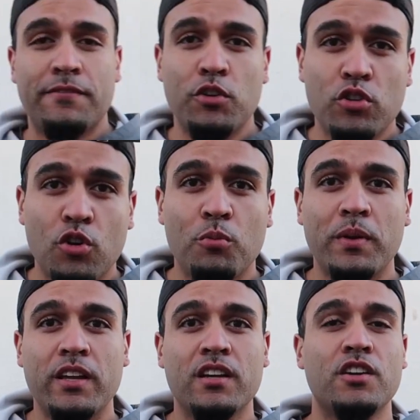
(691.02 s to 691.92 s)
If you know
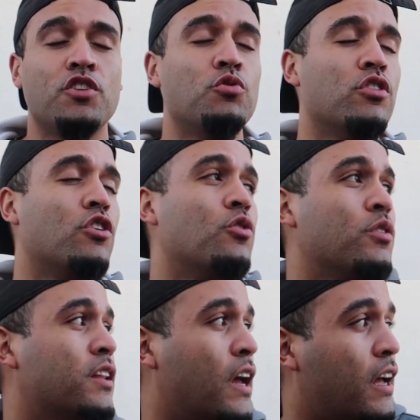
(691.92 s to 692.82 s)
me, you
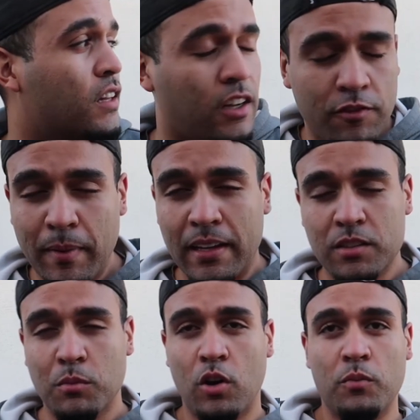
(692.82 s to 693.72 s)
know that I love
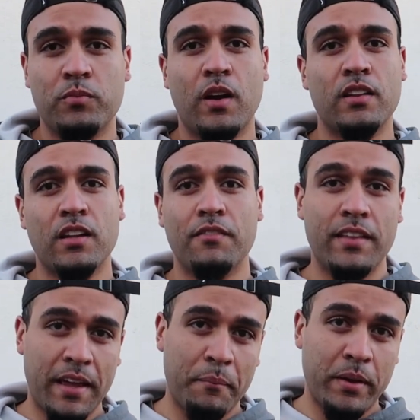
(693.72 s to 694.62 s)
basketball. I
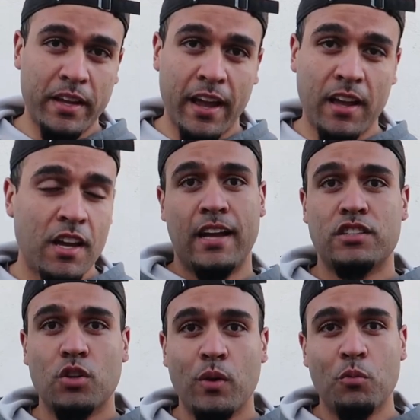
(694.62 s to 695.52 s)
love the N B A.
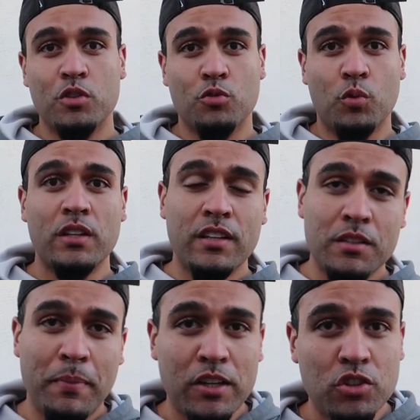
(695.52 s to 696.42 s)
And so it was really
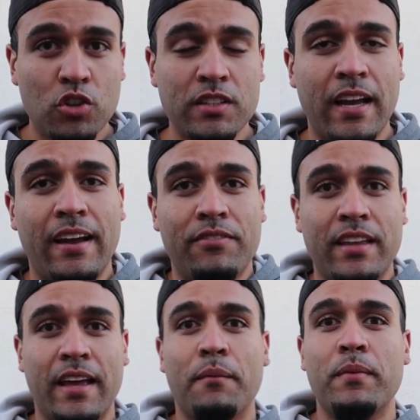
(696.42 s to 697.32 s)
special to have
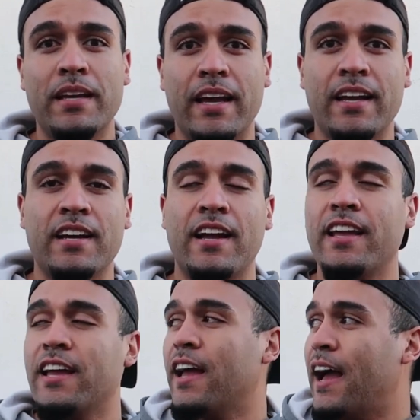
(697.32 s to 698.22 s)
the N B A
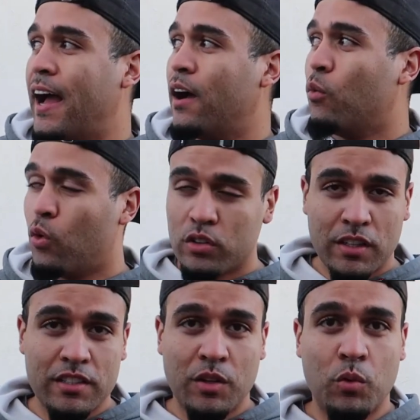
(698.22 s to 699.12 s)
at Walt
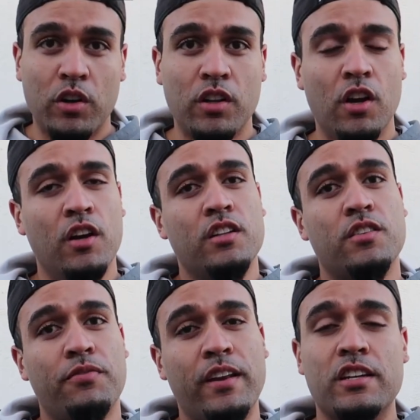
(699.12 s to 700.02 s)
Disney World
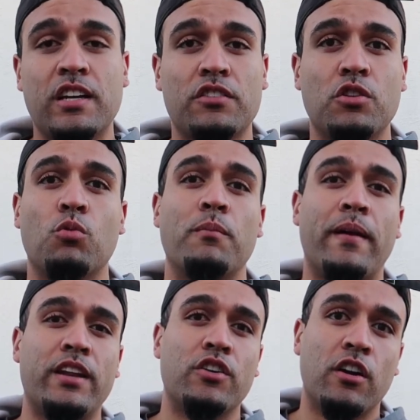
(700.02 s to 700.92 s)
to finish out the
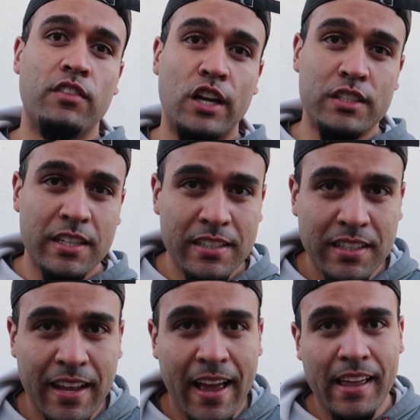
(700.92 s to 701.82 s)
remainder of their
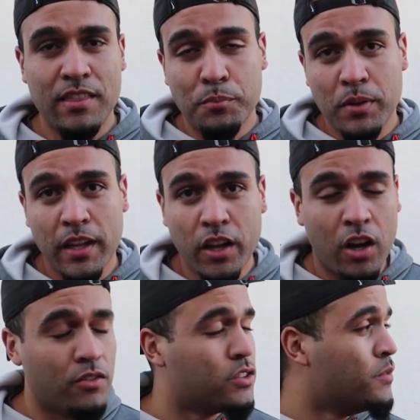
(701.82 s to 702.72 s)
season and the
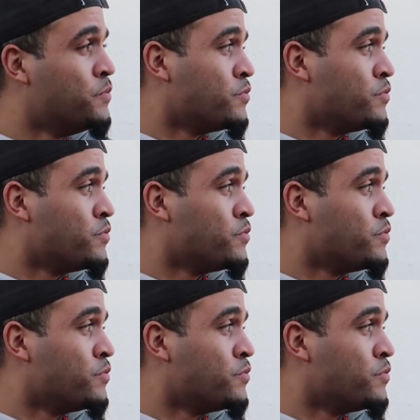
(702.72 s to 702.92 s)
playoffs.